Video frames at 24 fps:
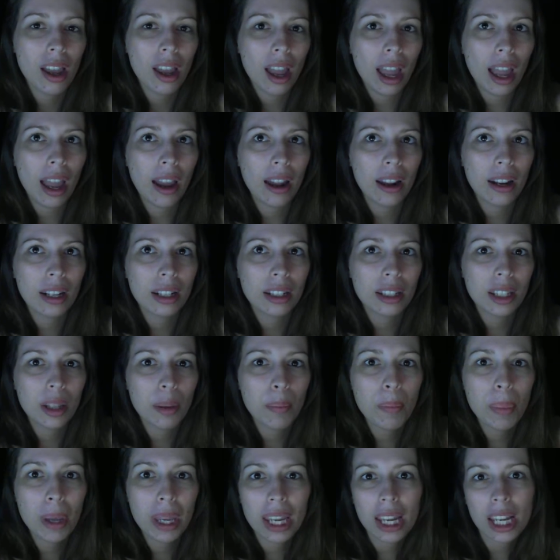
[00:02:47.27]
And the
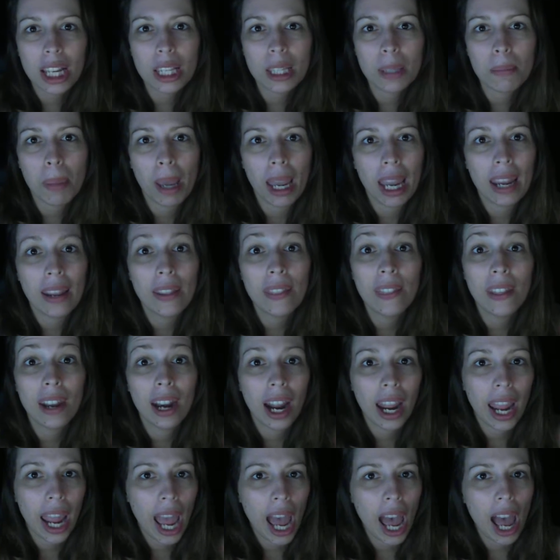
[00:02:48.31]
biggest pain that
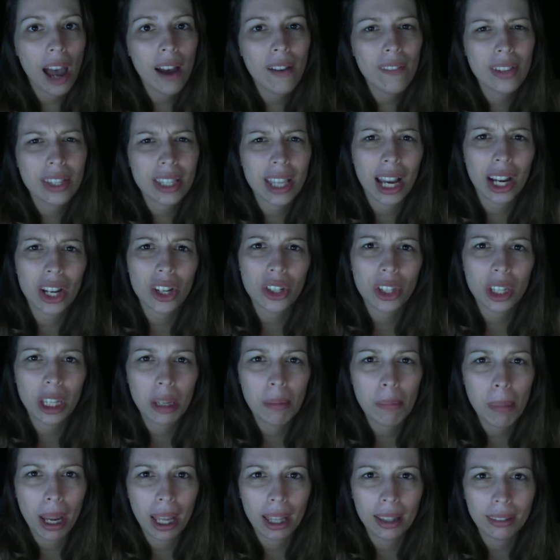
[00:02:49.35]
I have is actually
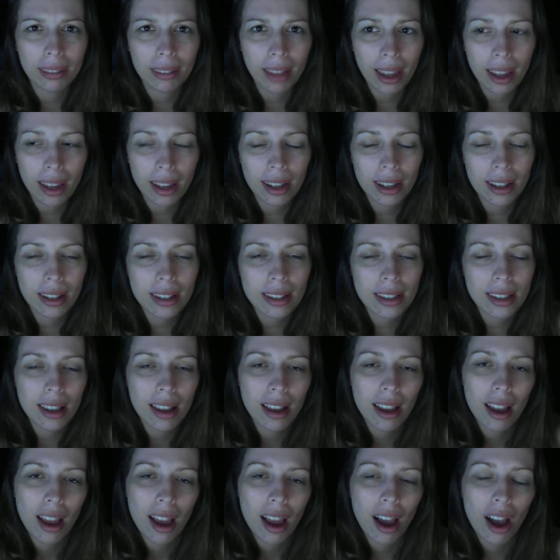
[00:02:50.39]
in my legs.
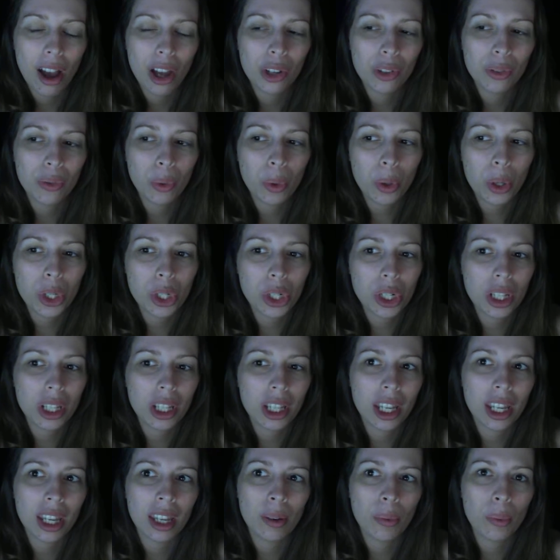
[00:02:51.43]

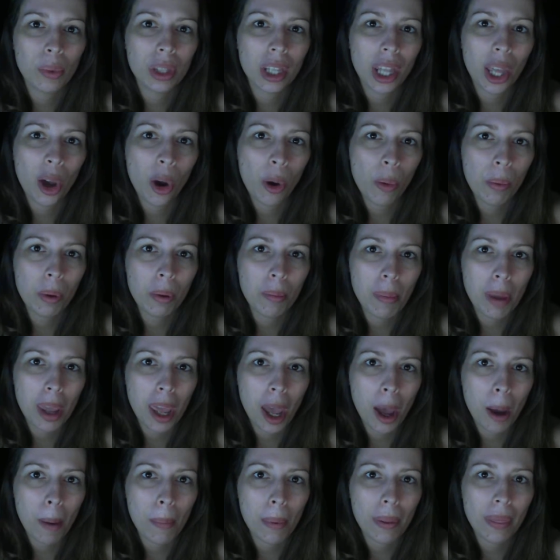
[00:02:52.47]
Unfortunately, when they open
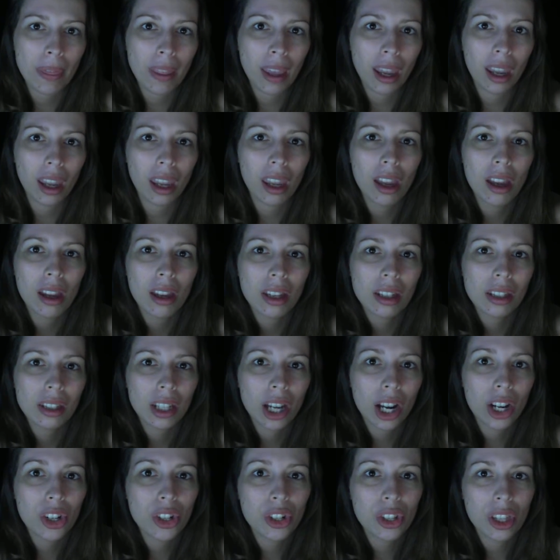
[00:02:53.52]
me up and they
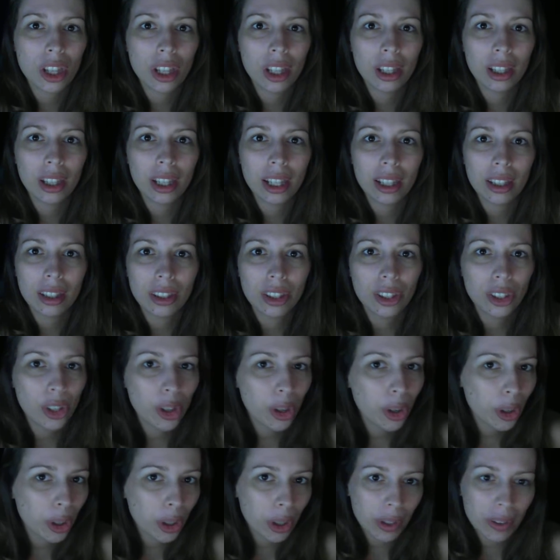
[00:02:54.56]
touch the
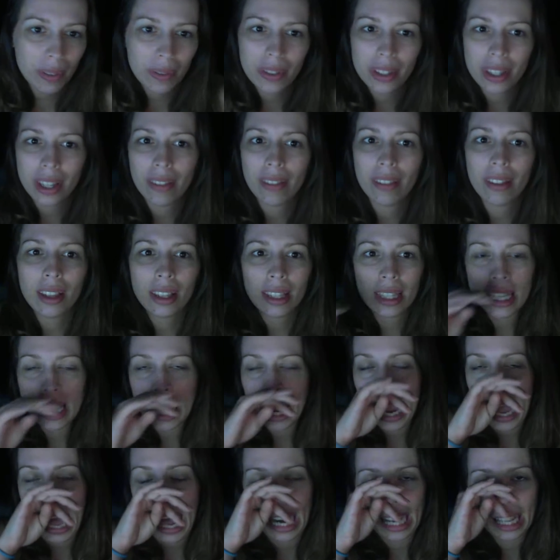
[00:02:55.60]
nerves and the
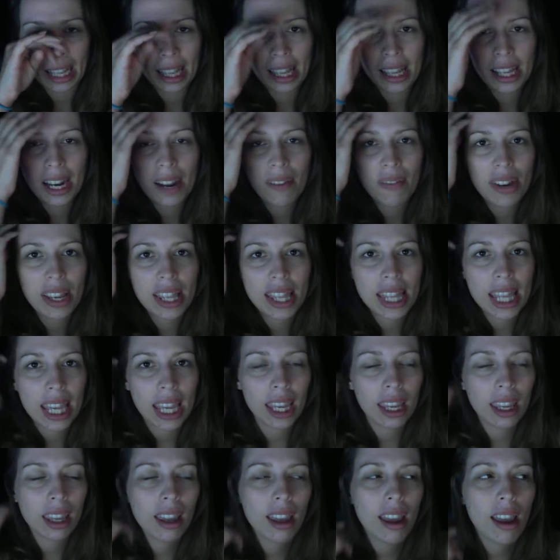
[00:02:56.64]
sciatica and
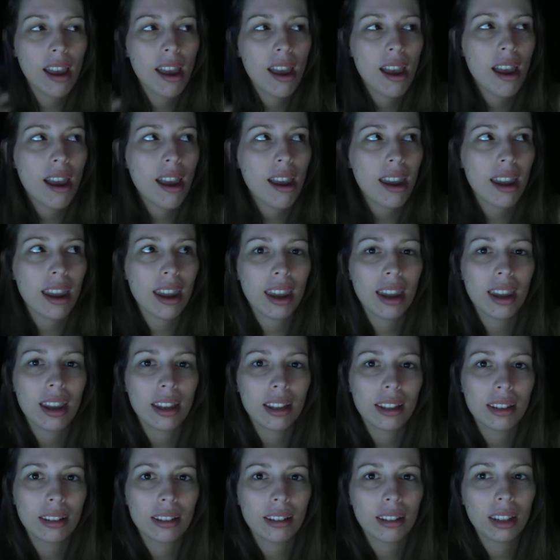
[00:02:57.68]
everything,
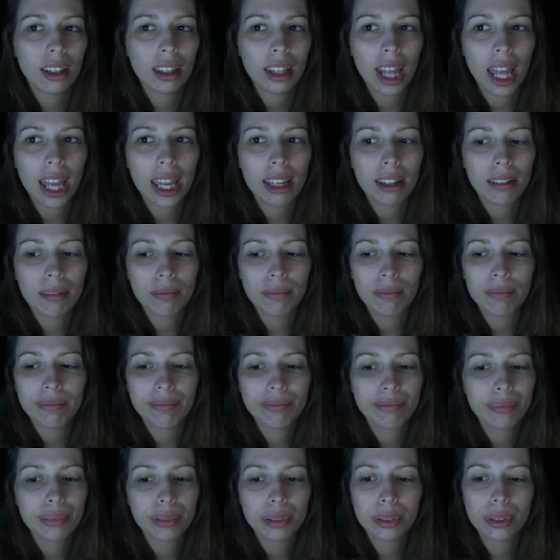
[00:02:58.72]
it like
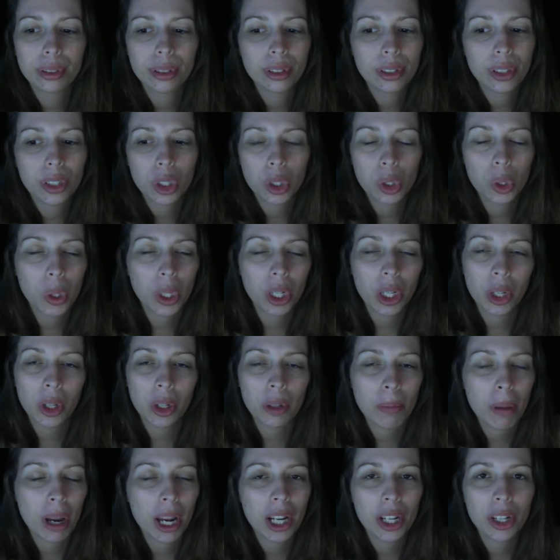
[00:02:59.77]

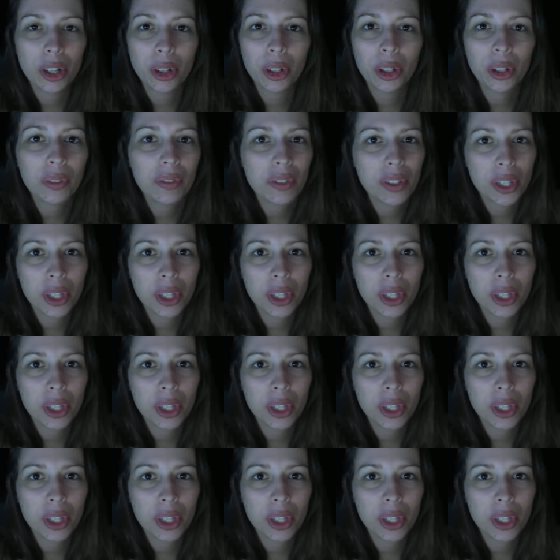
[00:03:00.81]
triggered my nerves